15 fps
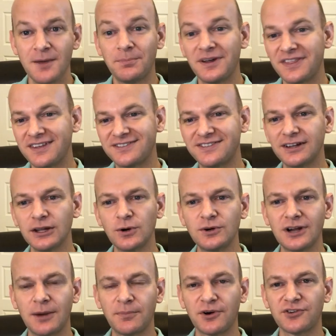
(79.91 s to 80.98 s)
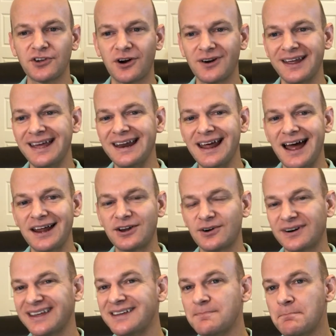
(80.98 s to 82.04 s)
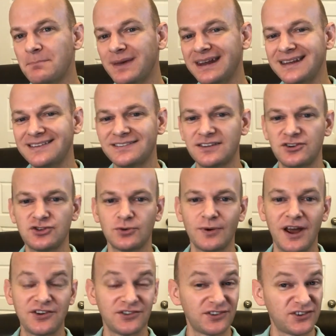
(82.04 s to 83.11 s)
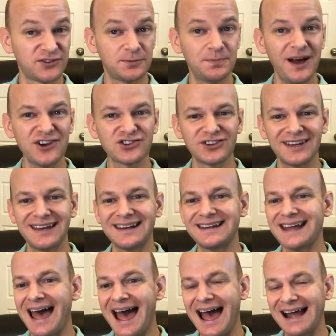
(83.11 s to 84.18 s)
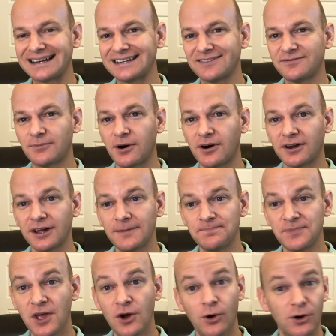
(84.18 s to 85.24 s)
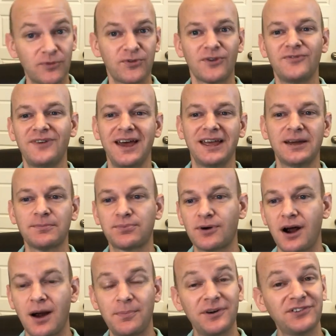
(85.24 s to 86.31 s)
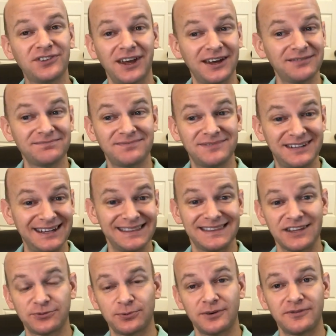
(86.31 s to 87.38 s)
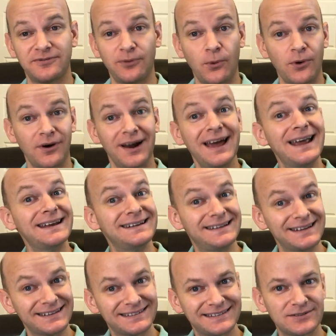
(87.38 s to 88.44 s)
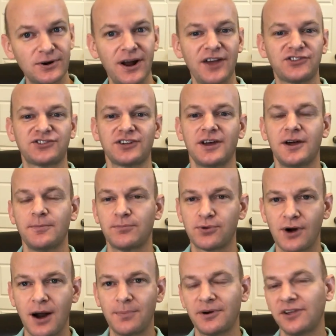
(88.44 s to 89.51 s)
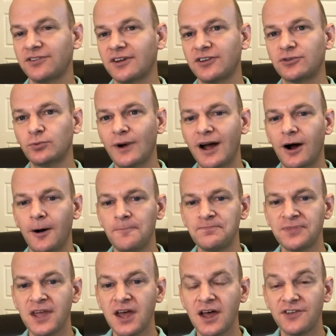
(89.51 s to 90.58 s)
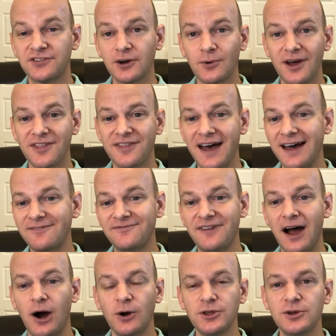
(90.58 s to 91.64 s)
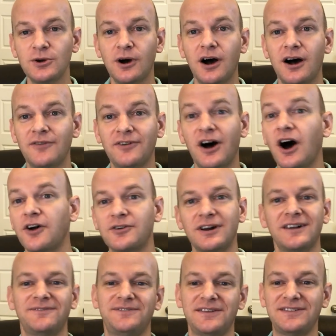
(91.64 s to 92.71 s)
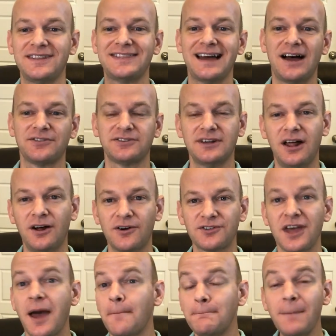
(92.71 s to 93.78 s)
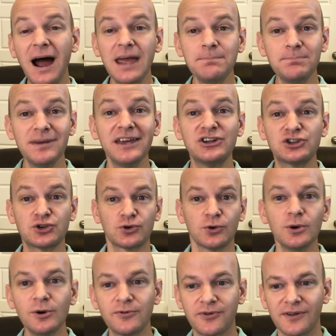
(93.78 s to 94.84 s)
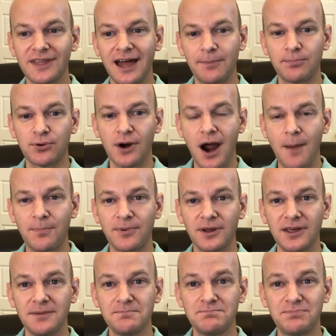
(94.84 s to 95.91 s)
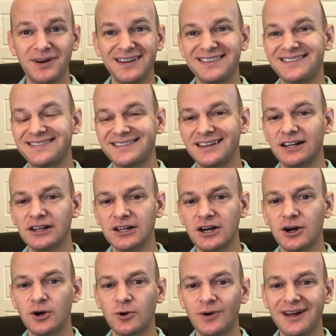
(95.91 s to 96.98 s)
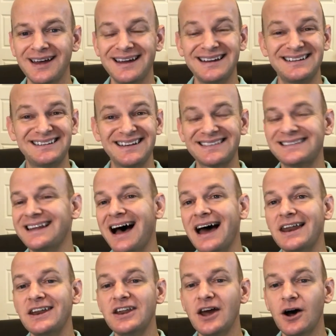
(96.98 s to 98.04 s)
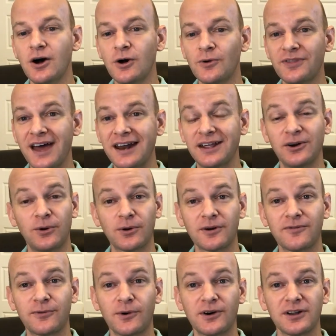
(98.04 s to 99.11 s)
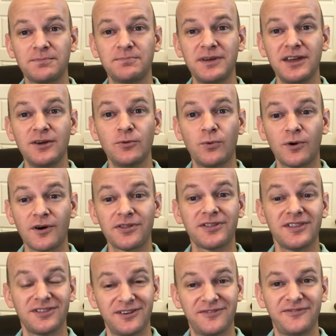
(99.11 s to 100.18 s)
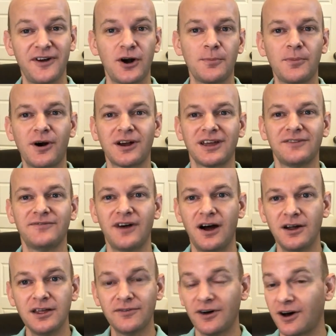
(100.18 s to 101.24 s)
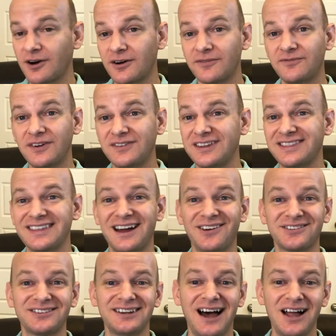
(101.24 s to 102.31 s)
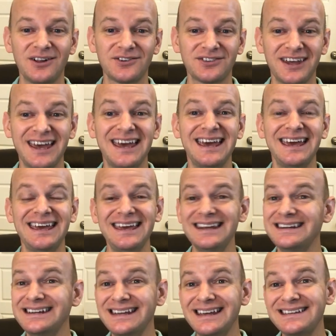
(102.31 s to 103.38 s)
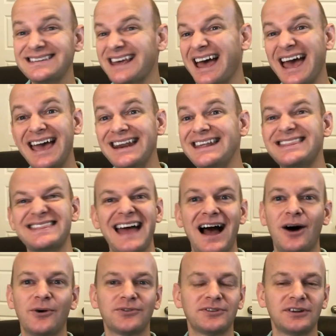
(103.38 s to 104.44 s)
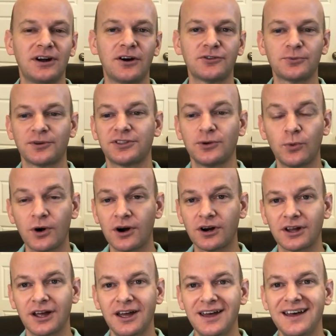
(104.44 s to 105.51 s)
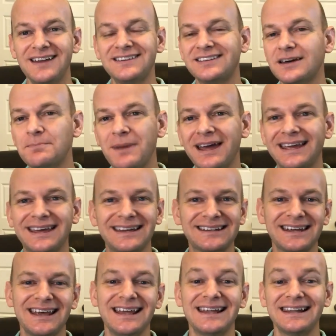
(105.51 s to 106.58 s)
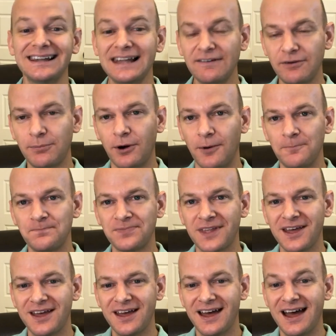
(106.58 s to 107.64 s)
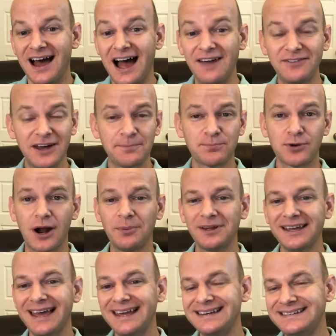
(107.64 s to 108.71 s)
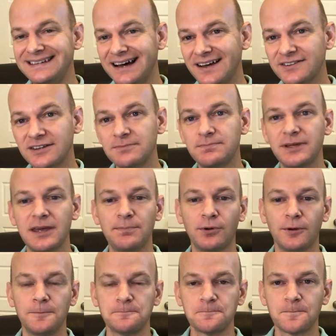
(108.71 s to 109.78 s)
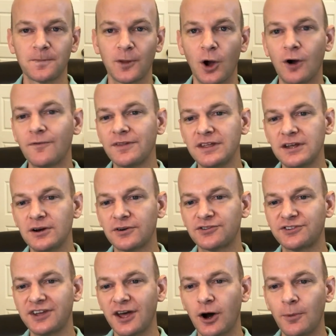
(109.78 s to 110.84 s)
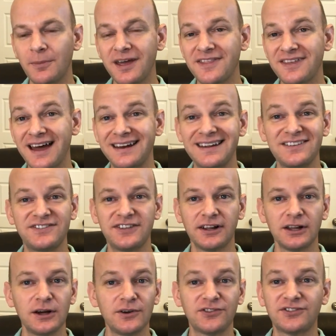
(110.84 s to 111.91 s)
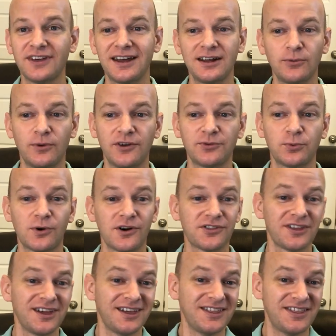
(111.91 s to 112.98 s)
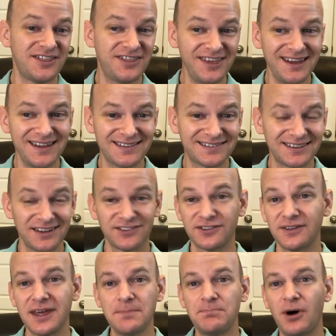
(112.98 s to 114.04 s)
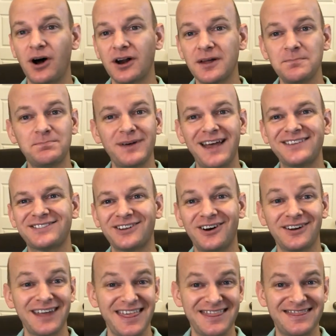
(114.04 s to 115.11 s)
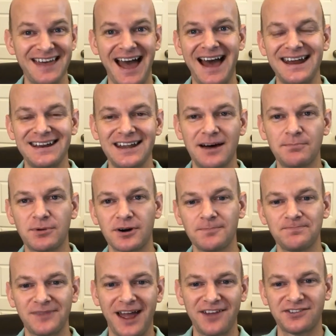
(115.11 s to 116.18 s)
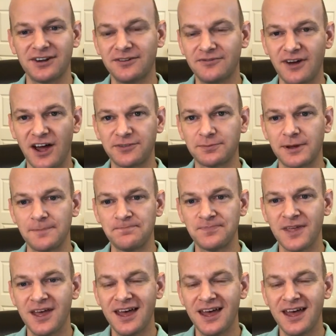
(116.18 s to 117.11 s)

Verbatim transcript: But the Zillow numbers are inaccurate in many situations, especially in an active market or for vacant properties, and get this one, for distressed properties as well. So that value of one hundred fifty thousand dollars might be true for that property, but Zillow does not know that in order for it to be worth the fair market value of one hundred fifty thousand dollars, it needs eighty thousand dollars worth of work to make it livable. I've had probably a dozen people over the years tell me that Zillow said it was worth this, so they bought it based on that number as an investment.